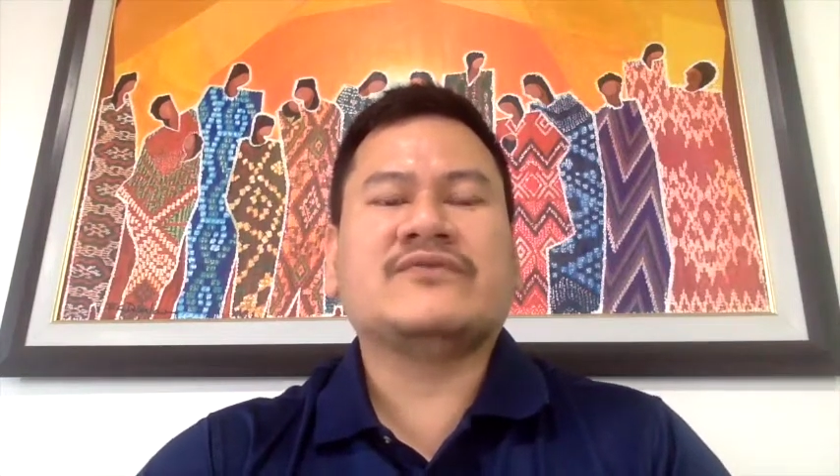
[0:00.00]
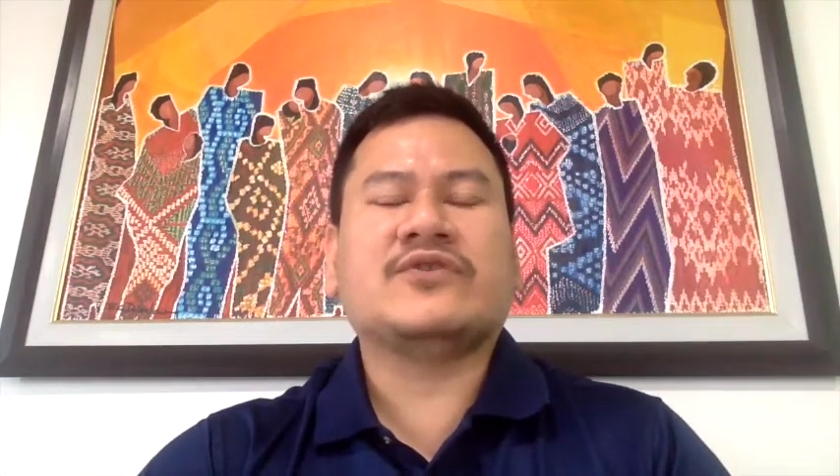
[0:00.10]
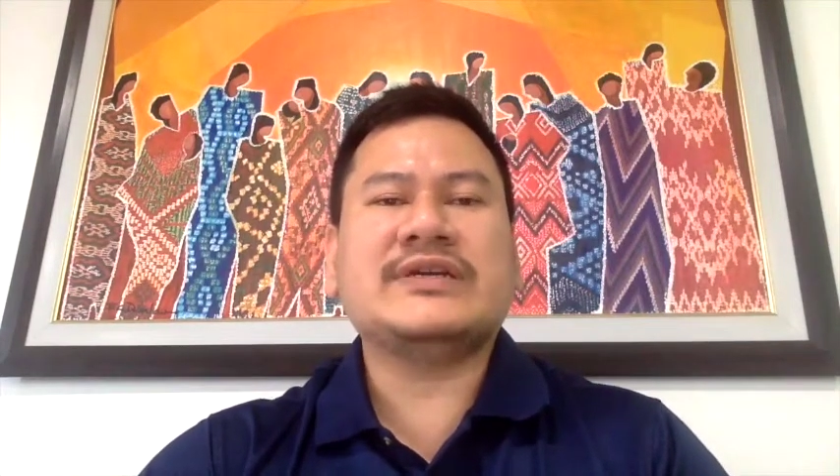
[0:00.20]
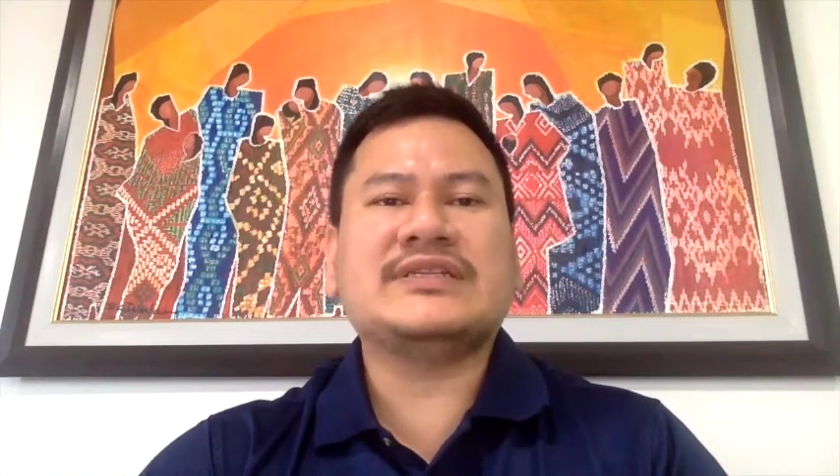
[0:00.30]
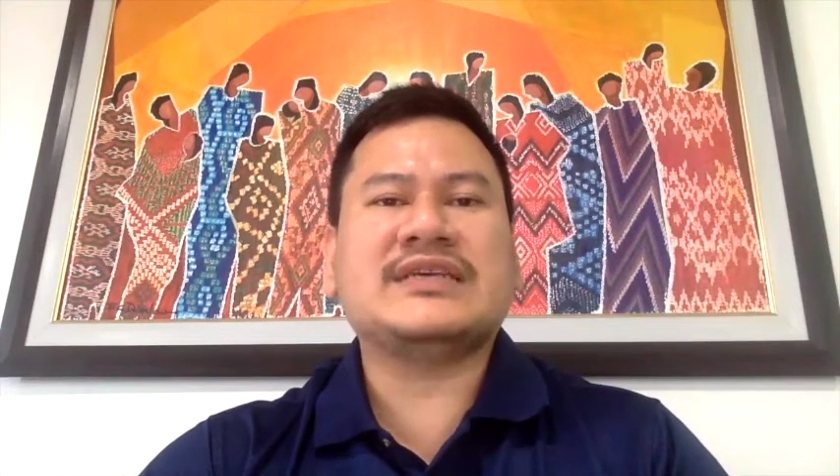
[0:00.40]

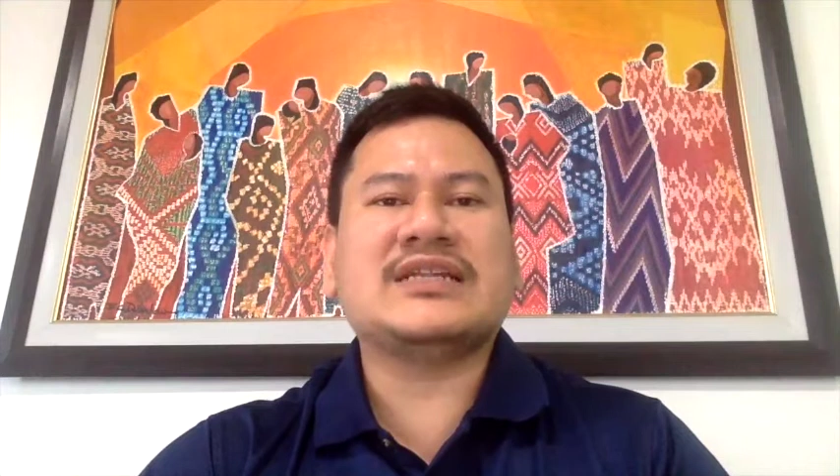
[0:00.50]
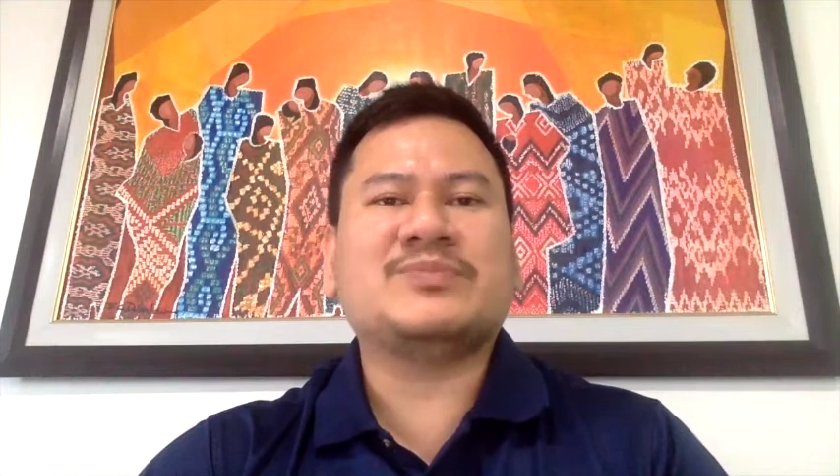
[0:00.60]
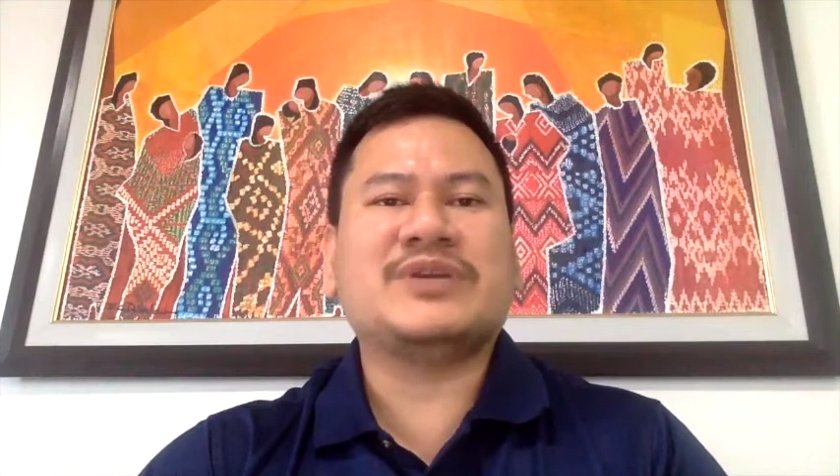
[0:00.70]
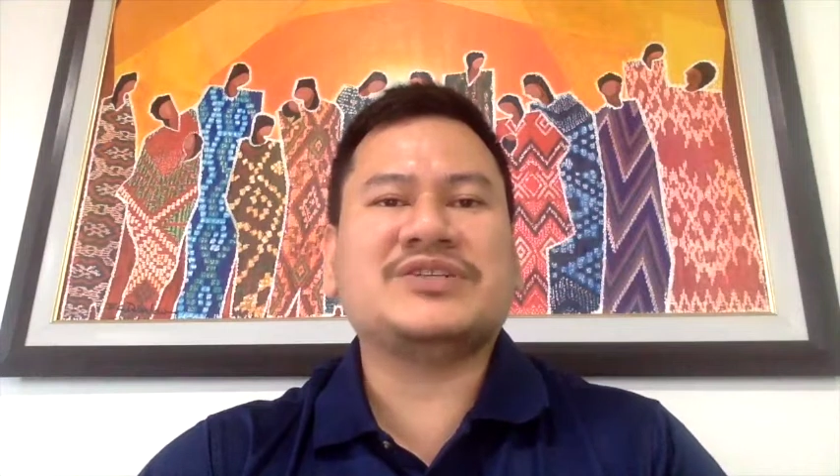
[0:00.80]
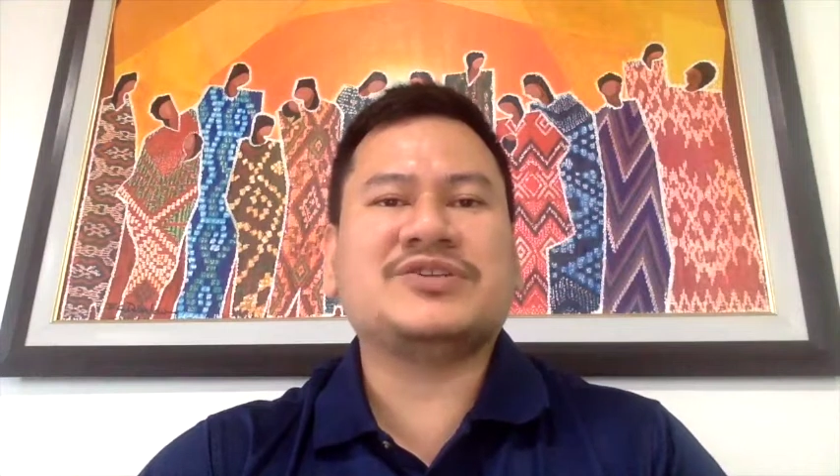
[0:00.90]
for its
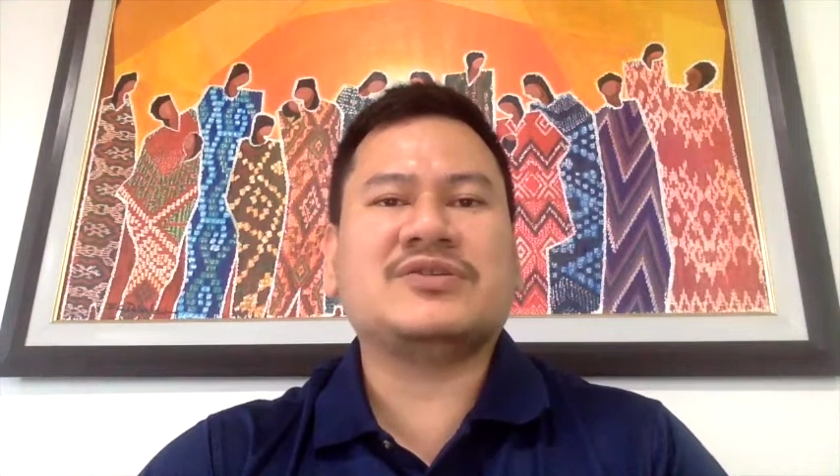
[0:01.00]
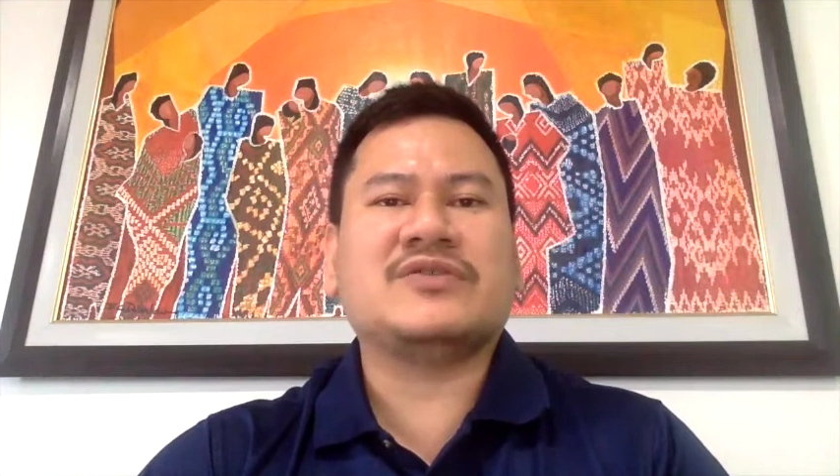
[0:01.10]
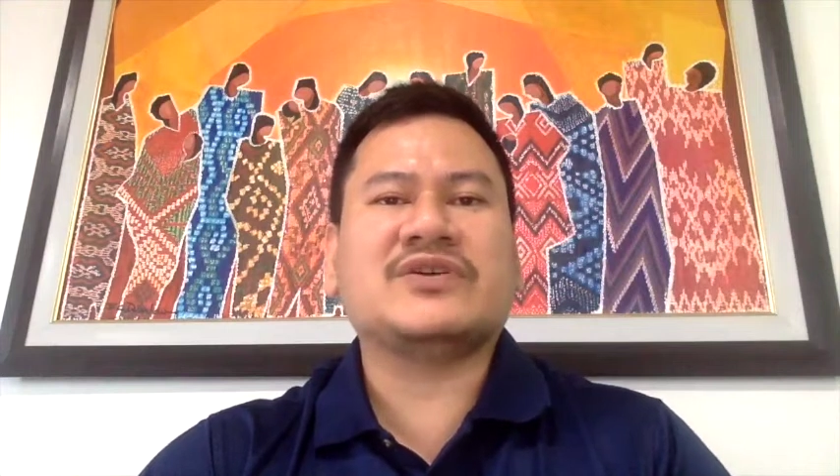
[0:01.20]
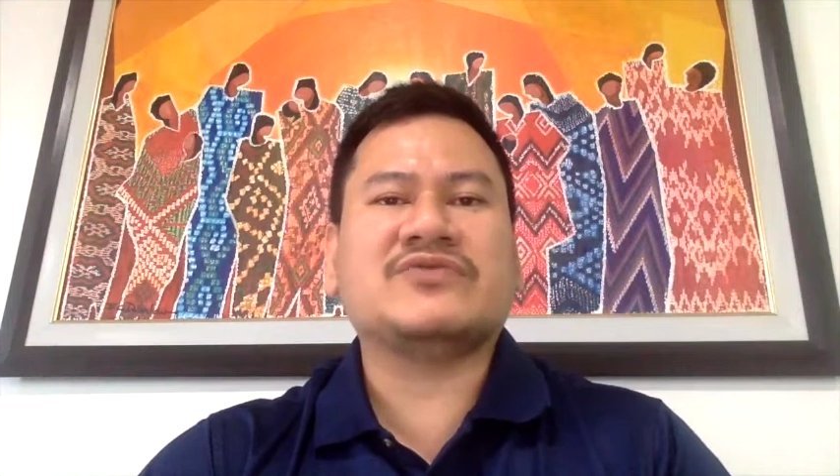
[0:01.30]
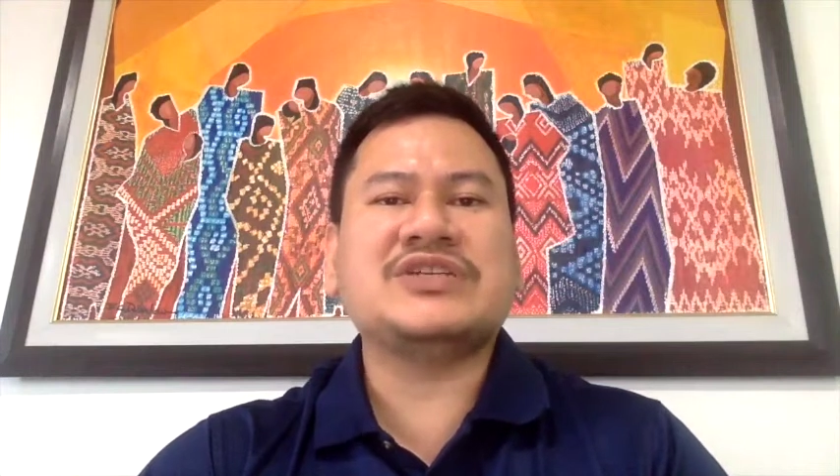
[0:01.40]
celebration
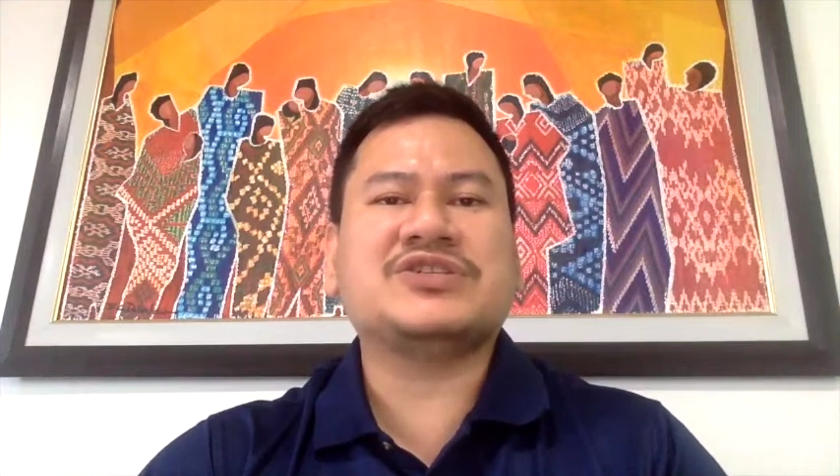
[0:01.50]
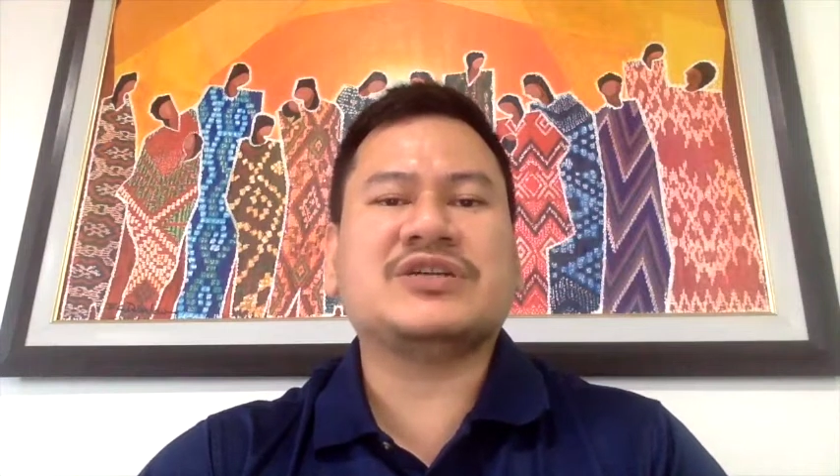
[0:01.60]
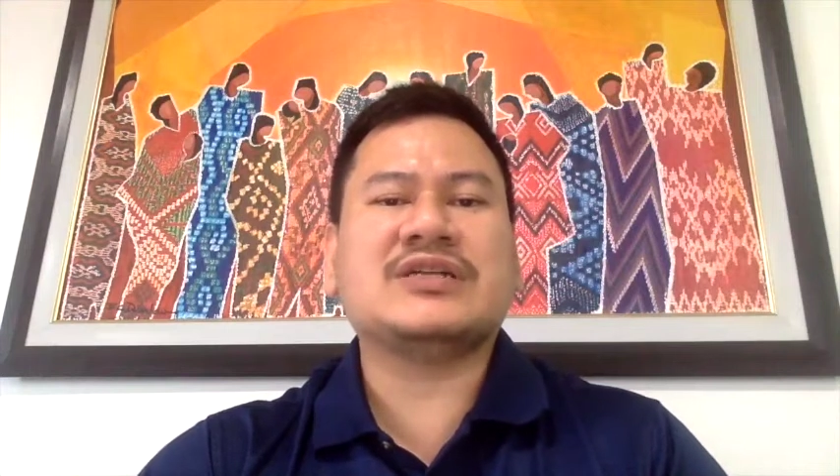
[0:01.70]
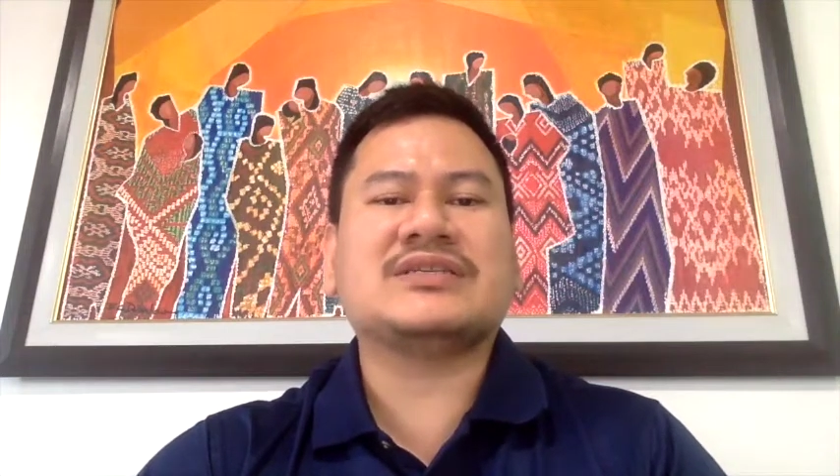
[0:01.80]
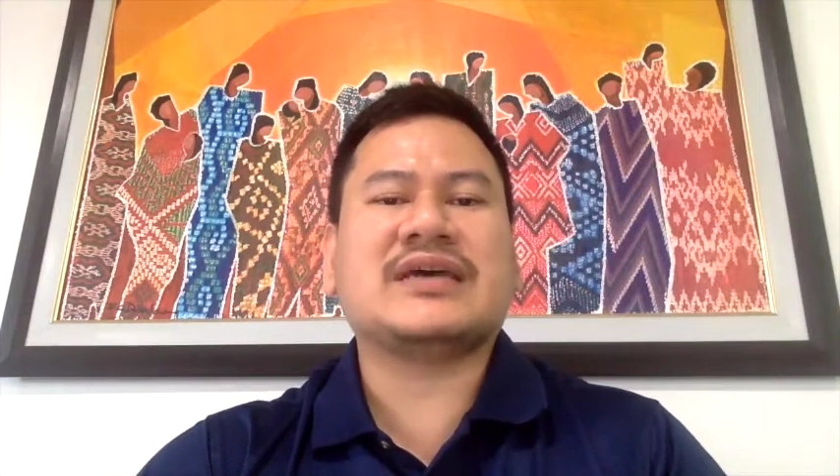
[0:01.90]
of the Regional